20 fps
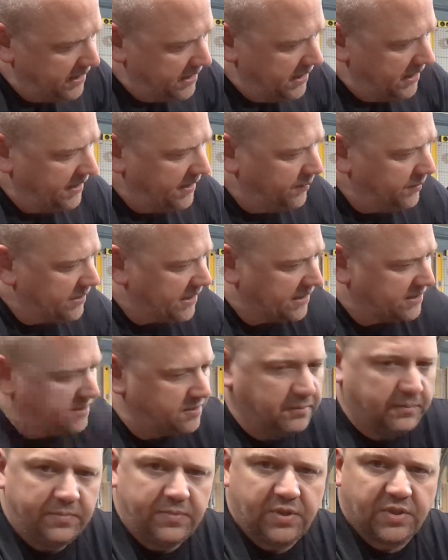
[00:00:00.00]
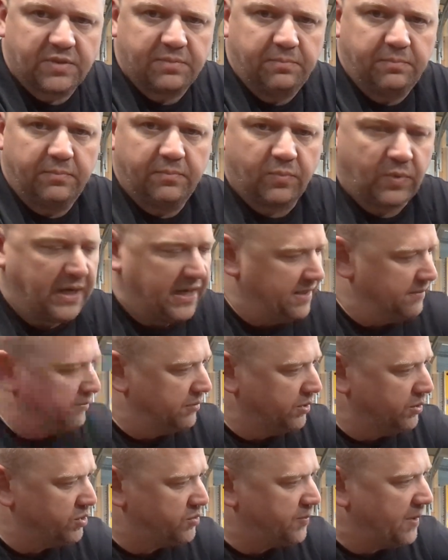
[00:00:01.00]
and then we got some just random
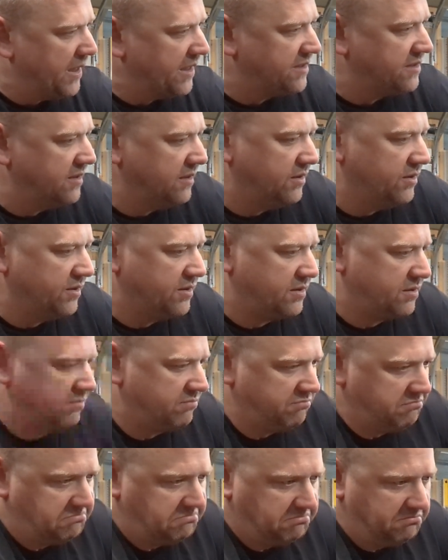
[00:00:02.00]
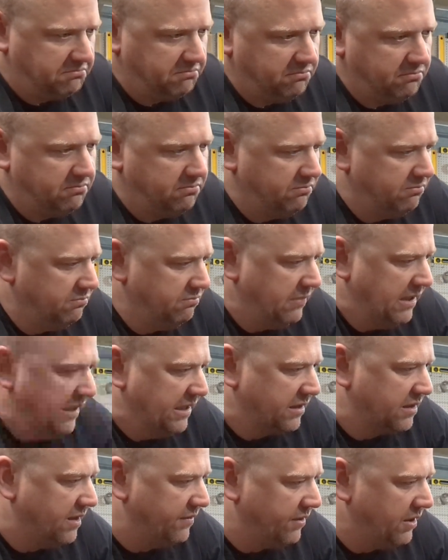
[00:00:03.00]
blue spots that just I
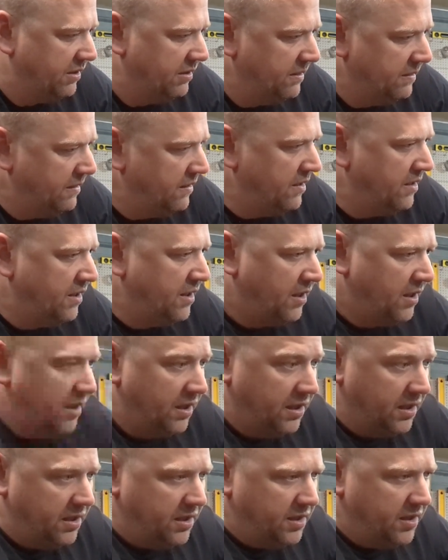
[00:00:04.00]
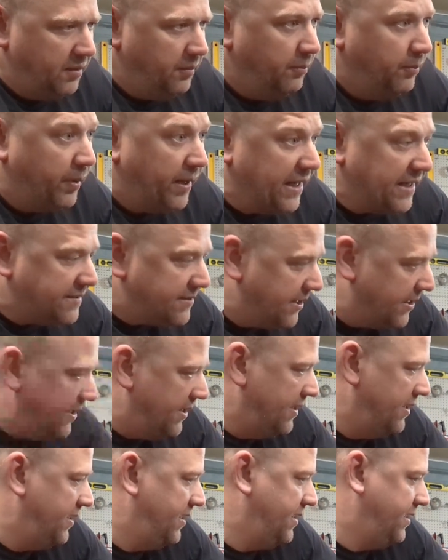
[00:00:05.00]
didn't cover. But
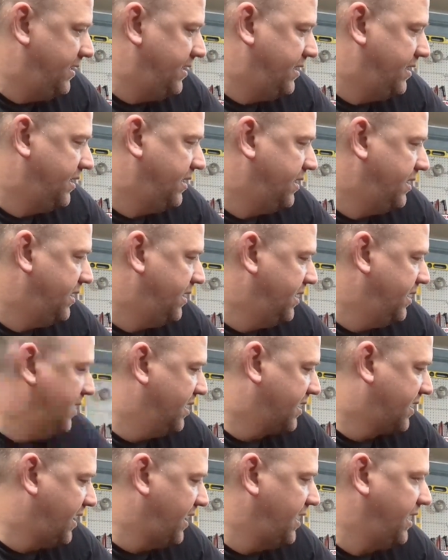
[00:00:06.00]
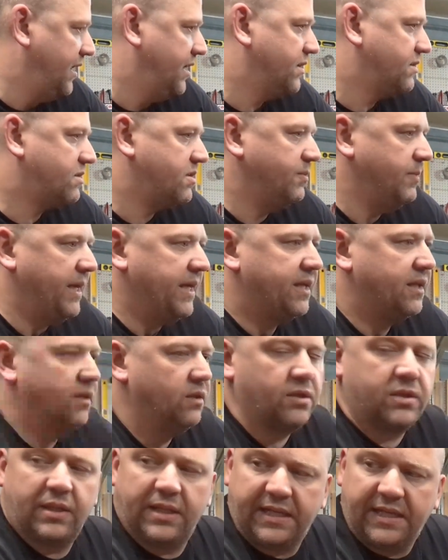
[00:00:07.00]
the key is to make it
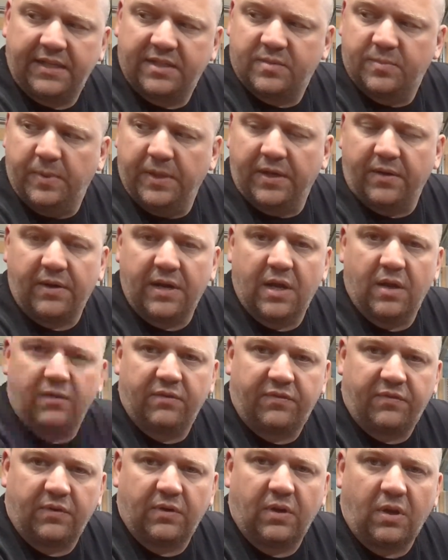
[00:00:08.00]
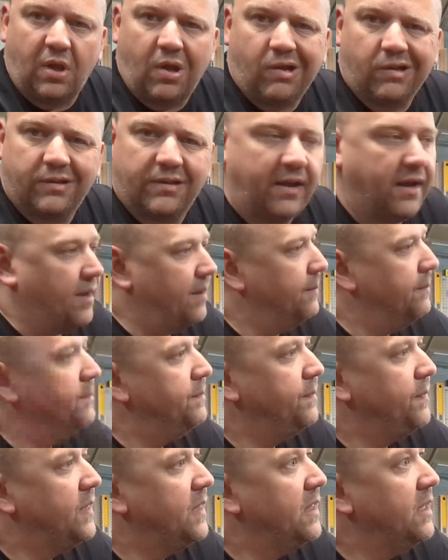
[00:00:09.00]
look like it's been around for a long time.
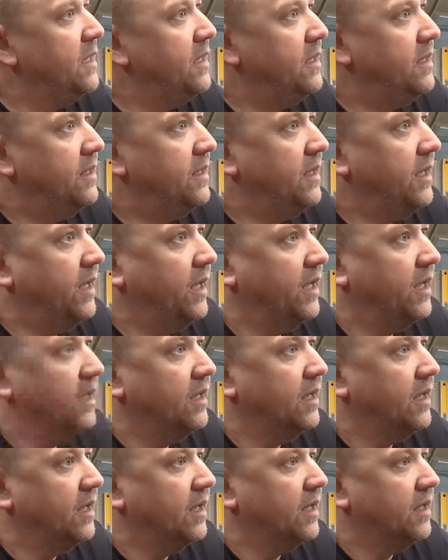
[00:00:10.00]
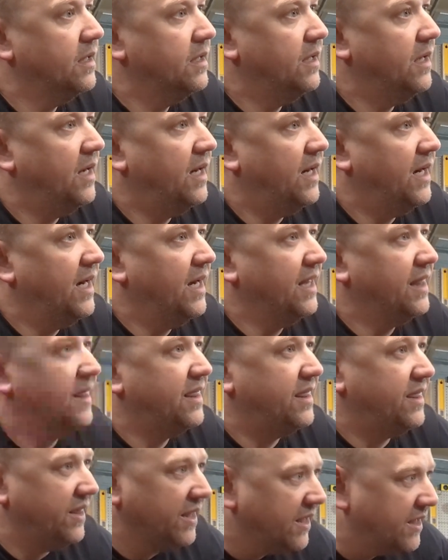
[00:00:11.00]
And I
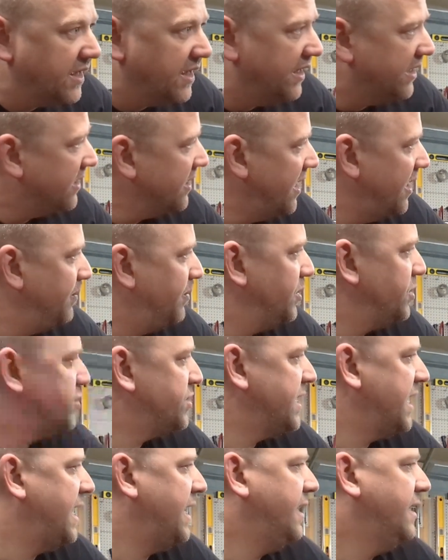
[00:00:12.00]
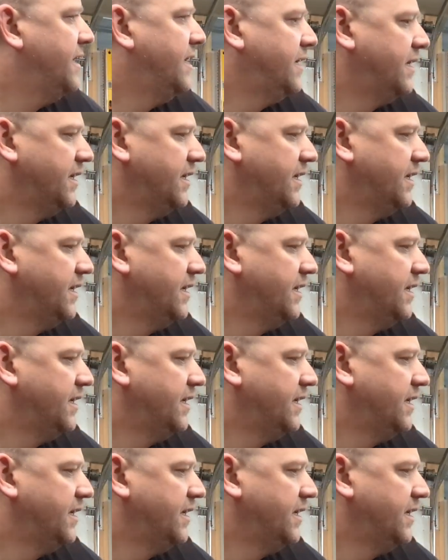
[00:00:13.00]
think I accomplished that.